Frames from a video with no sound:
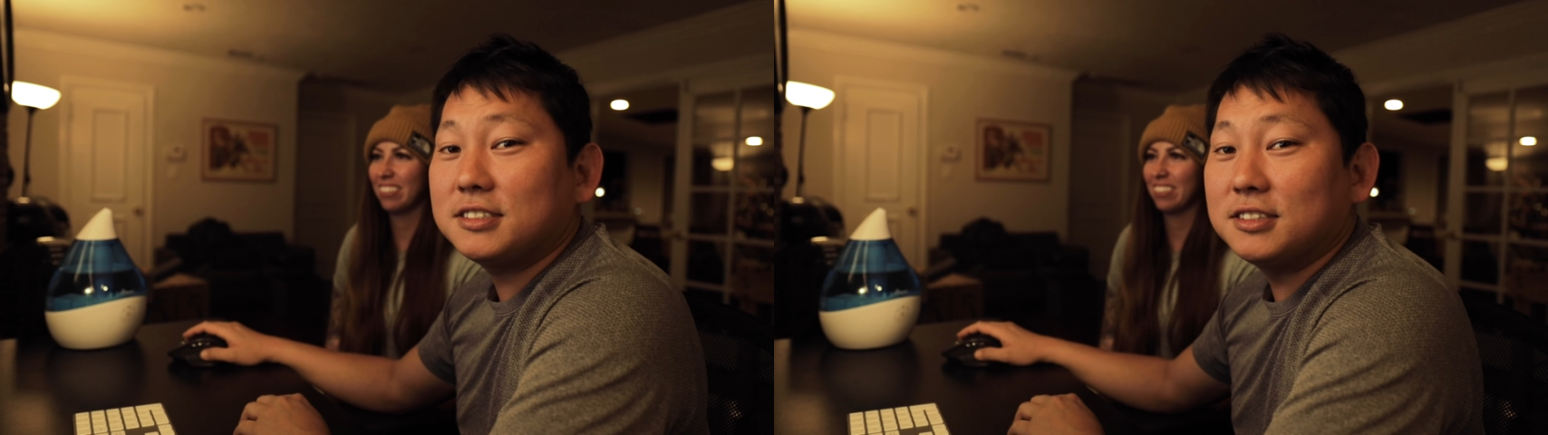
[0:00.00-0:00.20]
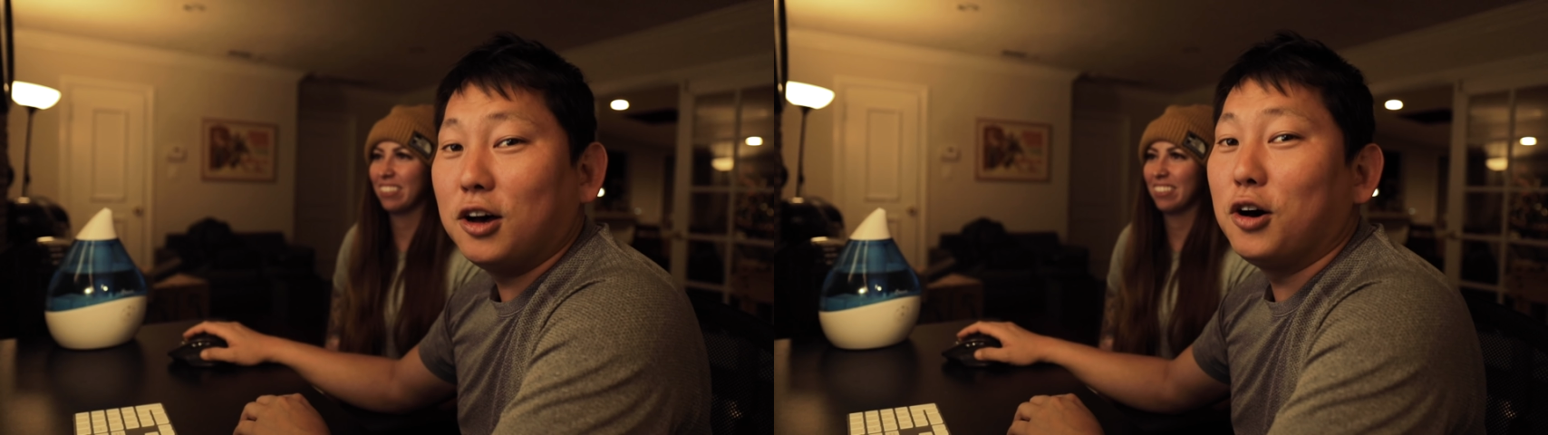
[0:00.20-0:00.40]

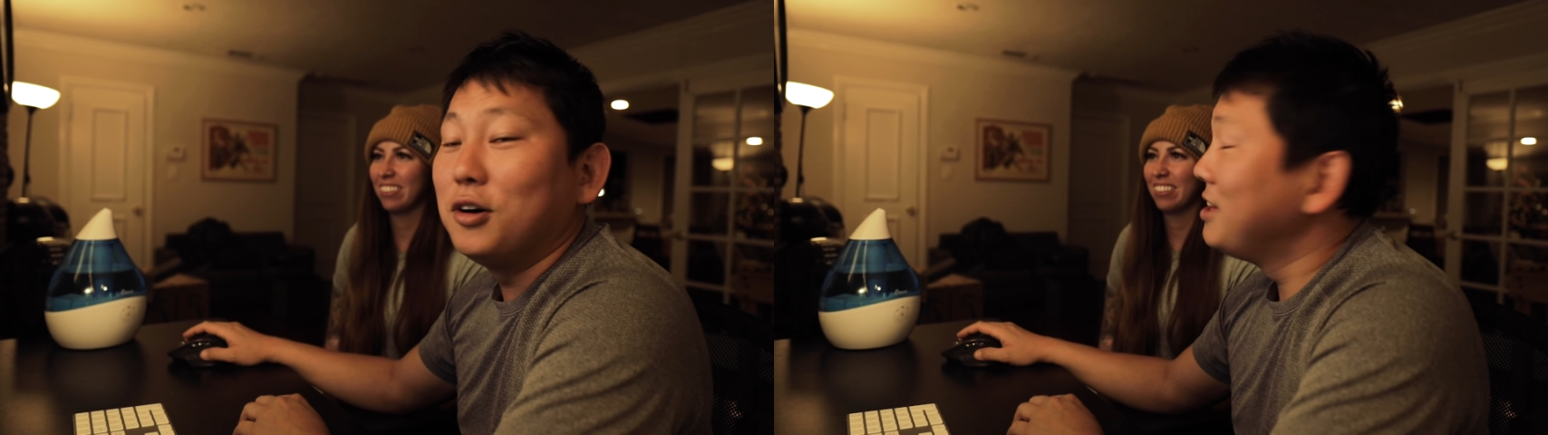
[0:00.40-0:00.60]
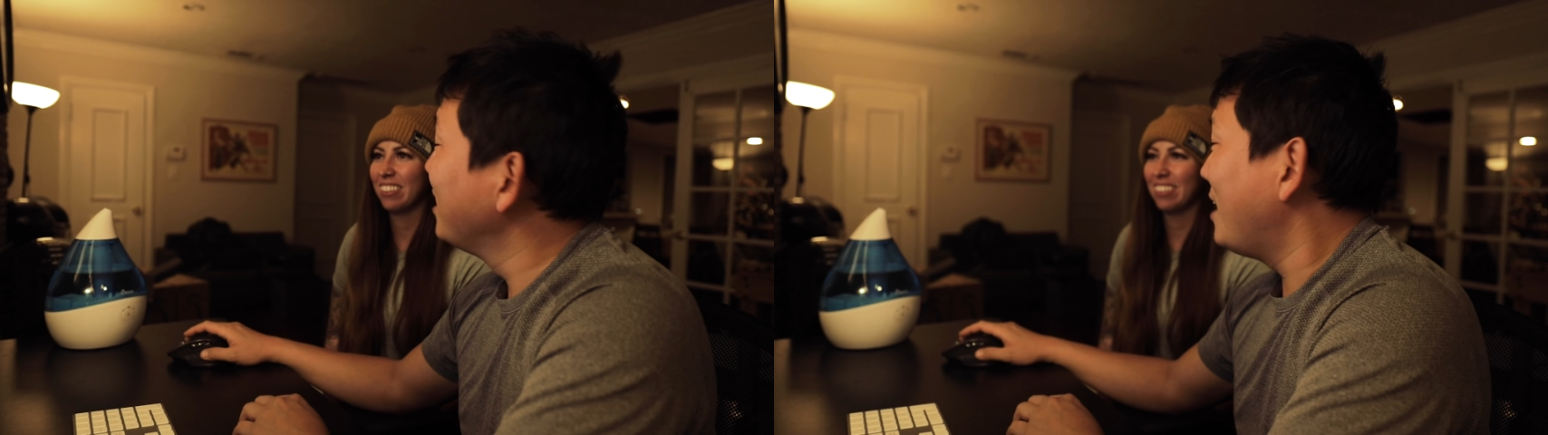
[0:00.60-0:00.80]
Speaker 1: So
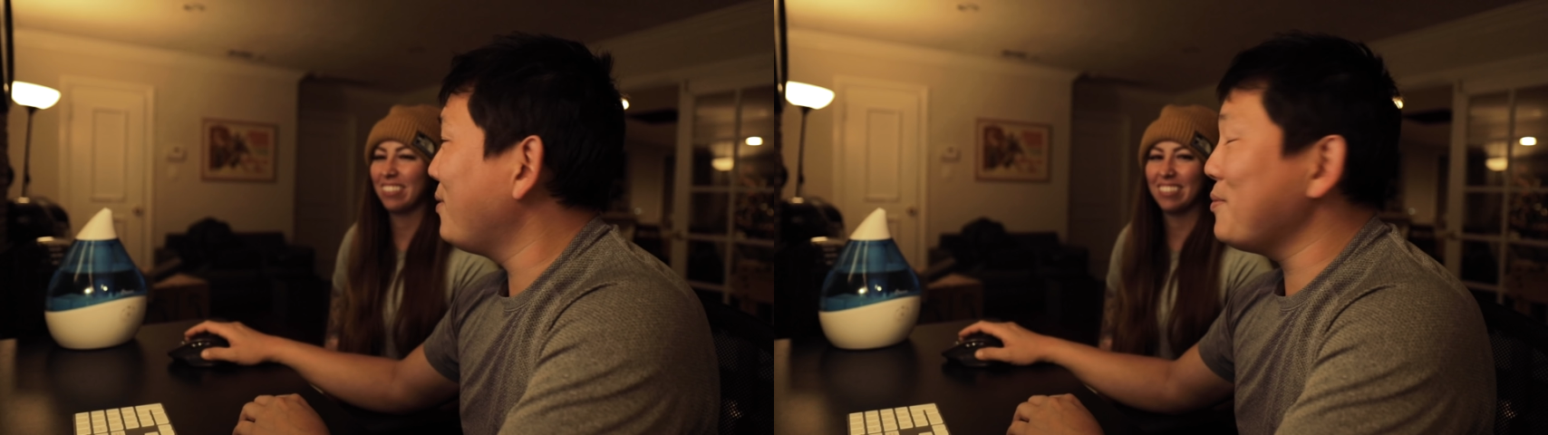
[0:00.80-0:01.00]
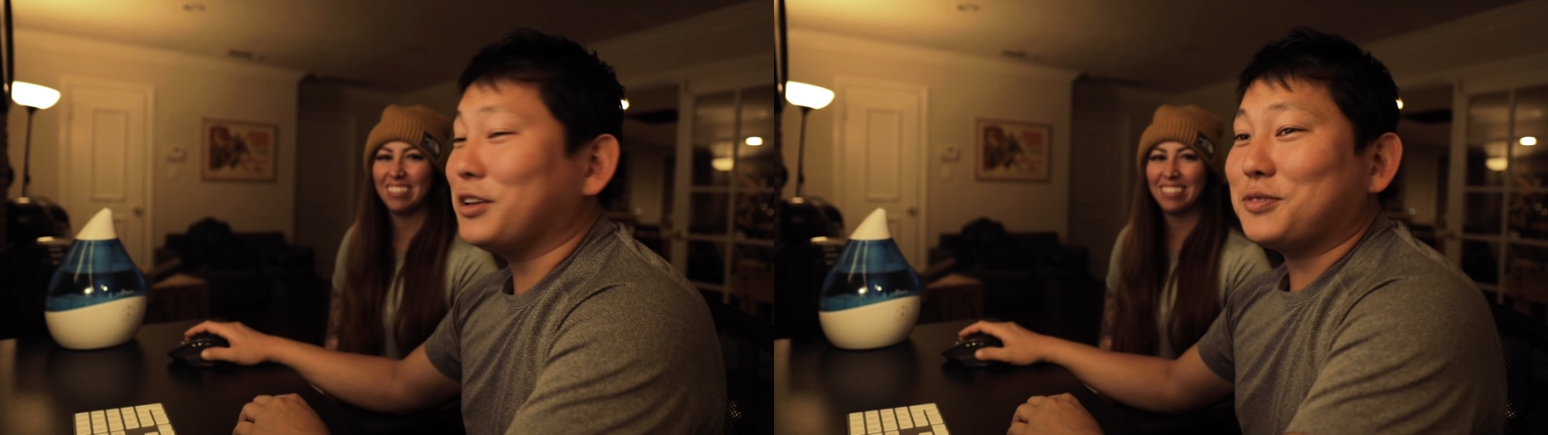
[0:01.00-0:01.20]
I
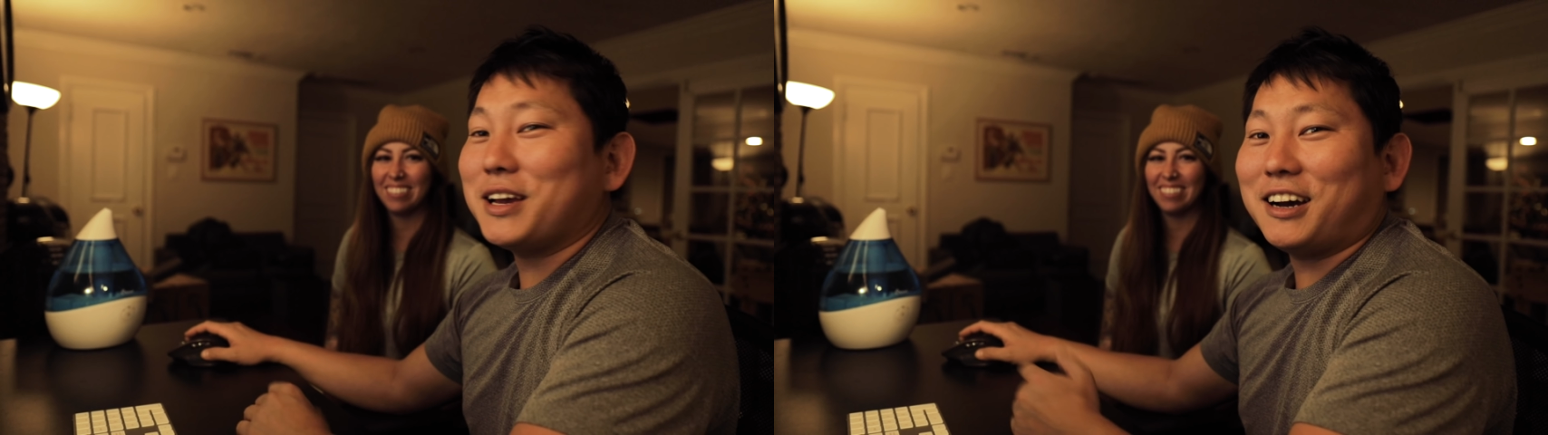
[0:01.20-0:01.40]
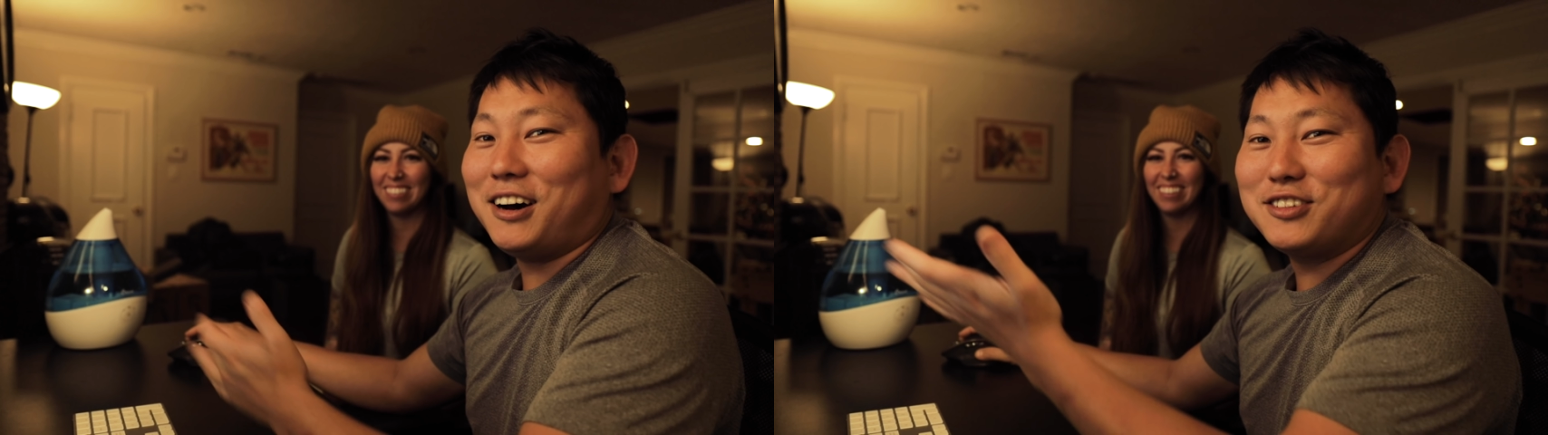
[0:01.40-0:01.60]
might be able to
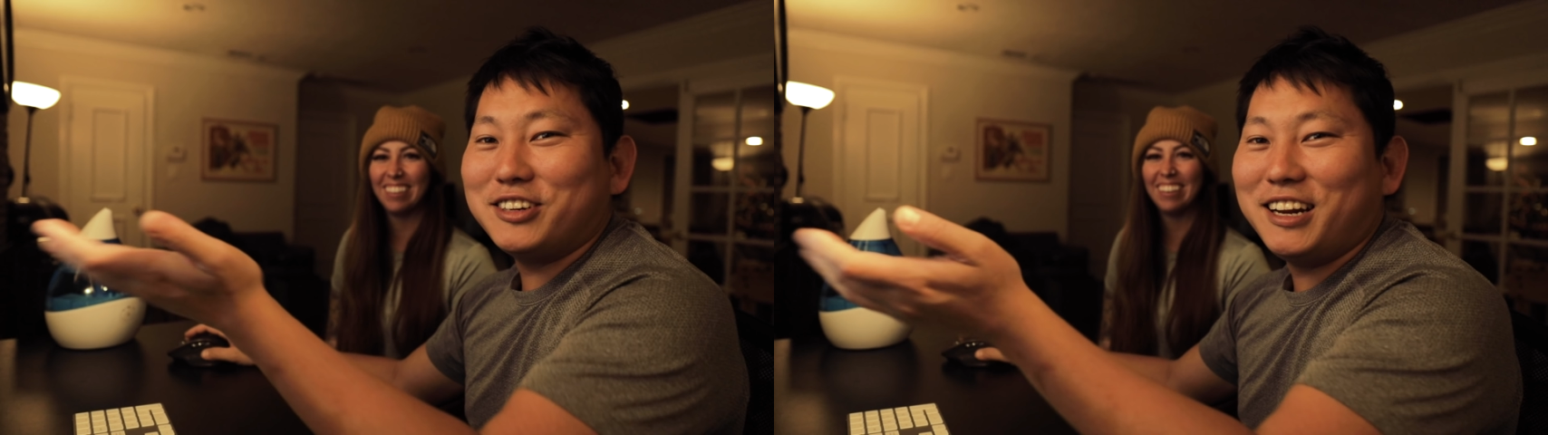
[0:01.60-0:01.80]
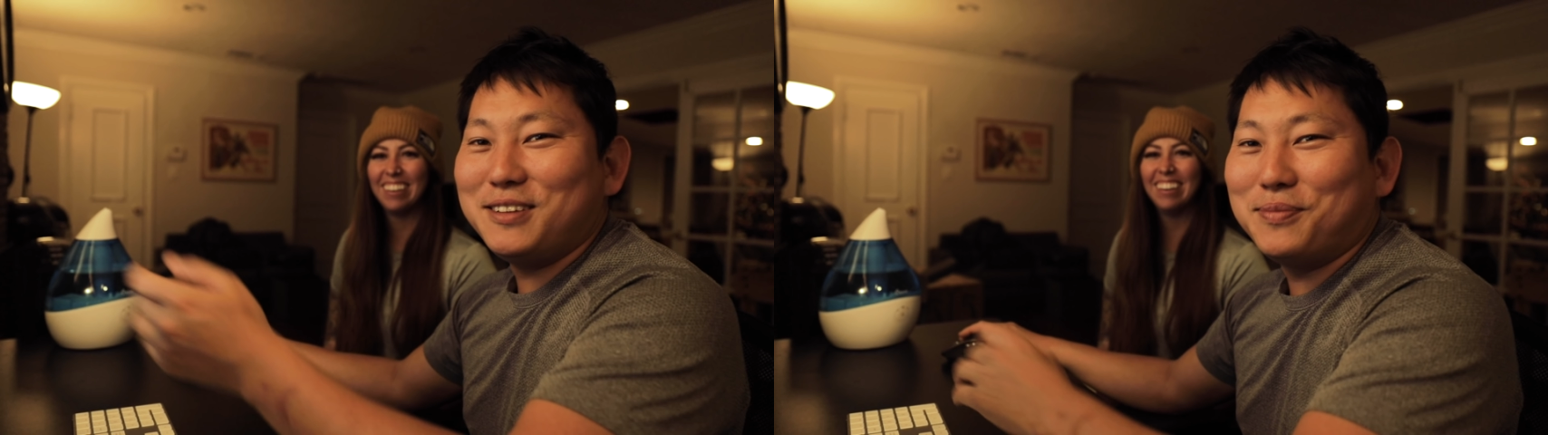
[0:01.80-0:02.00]
make
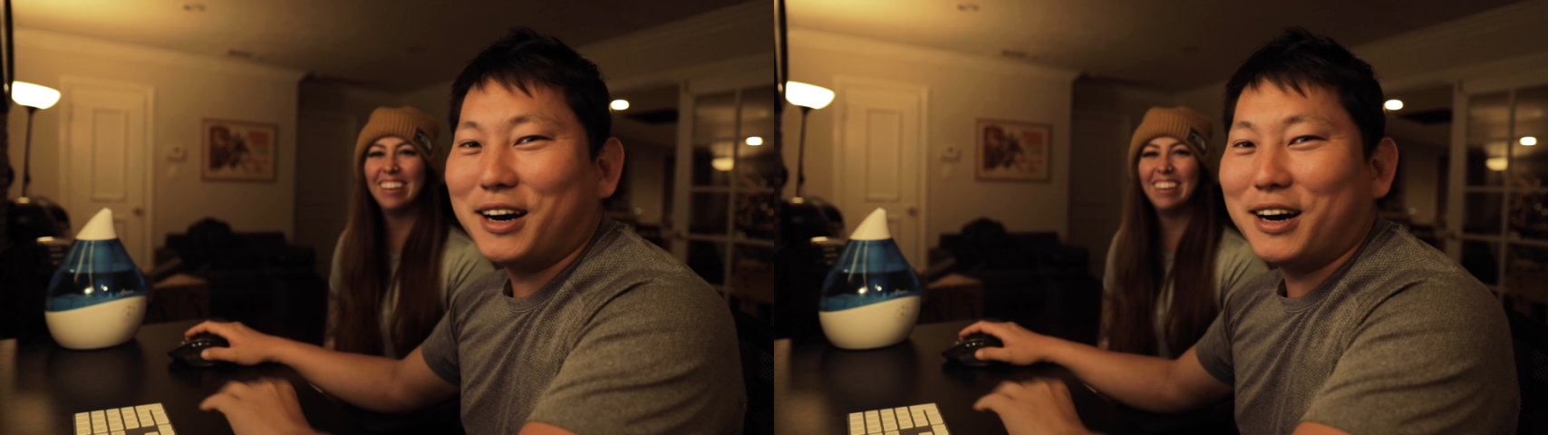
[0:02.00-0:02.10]
180